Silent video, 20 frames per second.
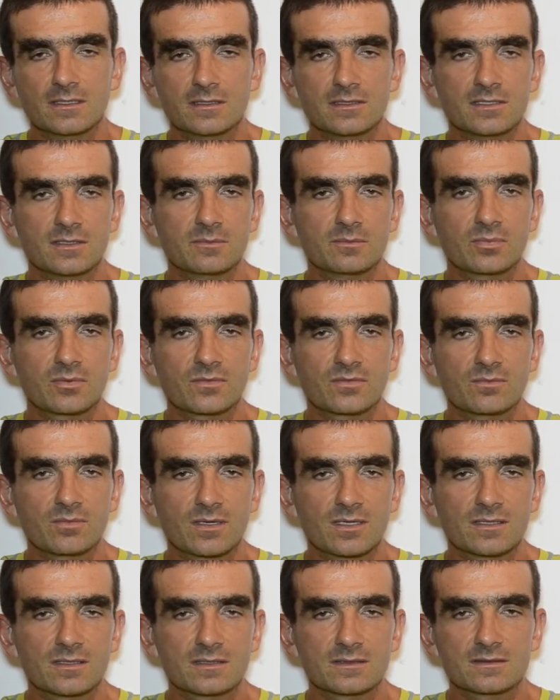He improved
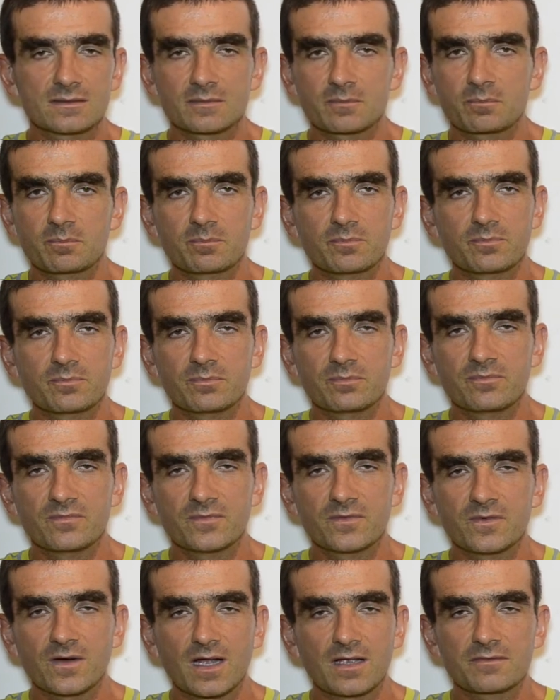by I think
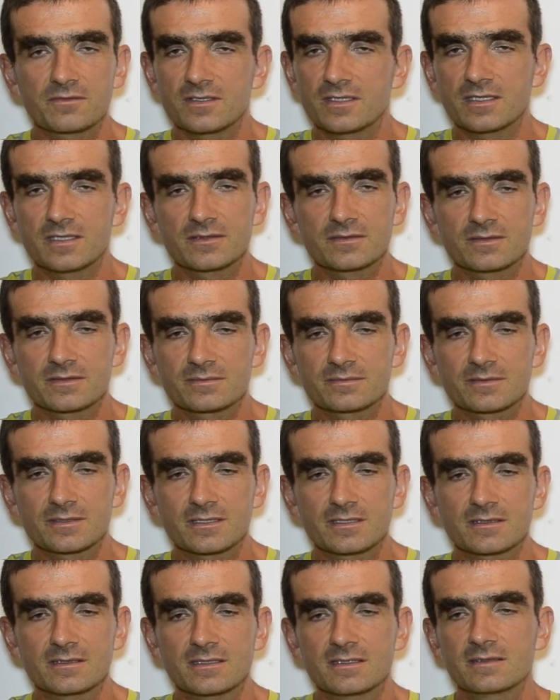5 days or something
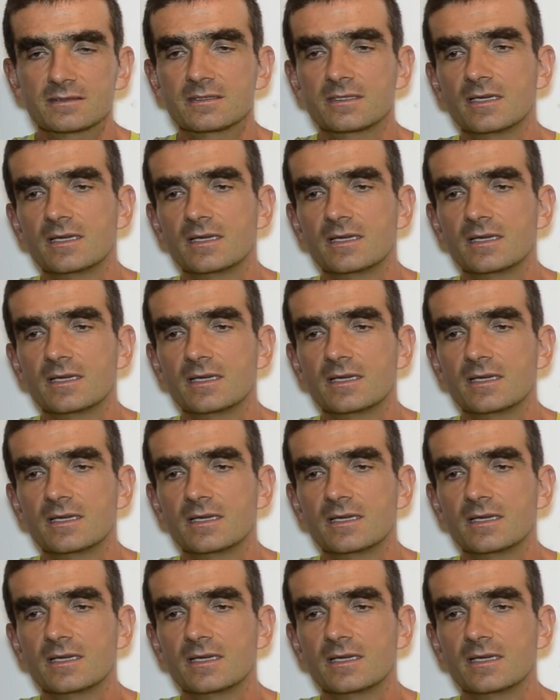like that.